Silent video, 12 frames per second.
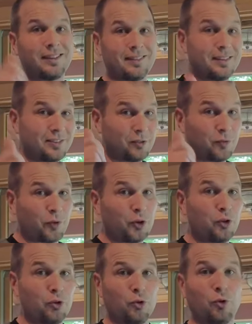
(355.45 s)
this is for
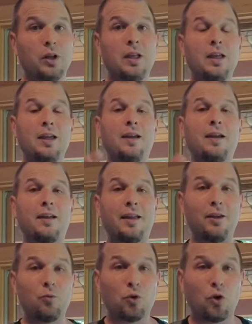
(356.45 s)
you.
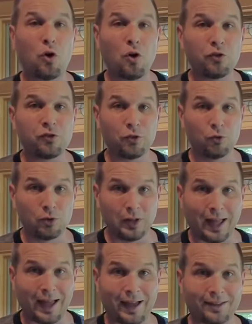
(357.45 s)
It will also
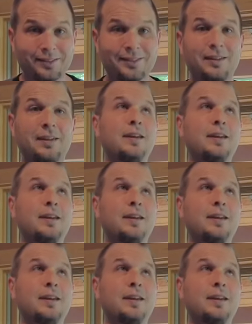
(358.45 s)
last